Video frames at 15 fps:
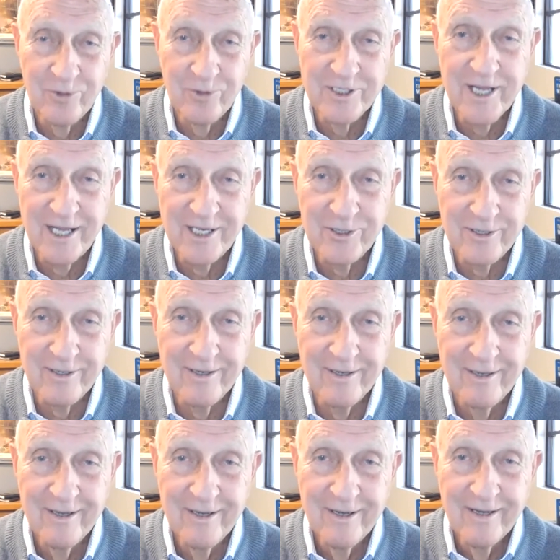recession,
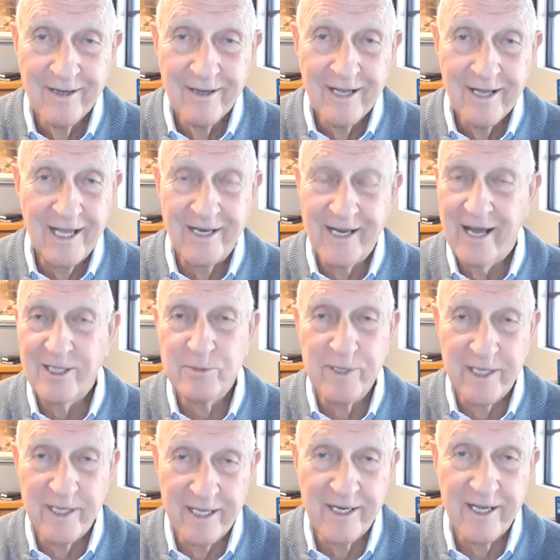and now it's
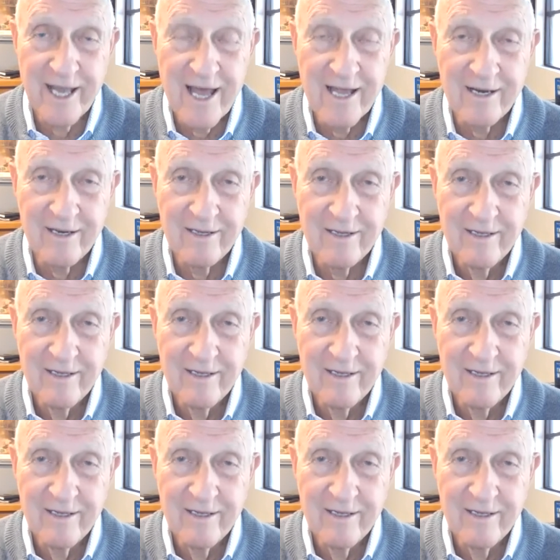been hit again.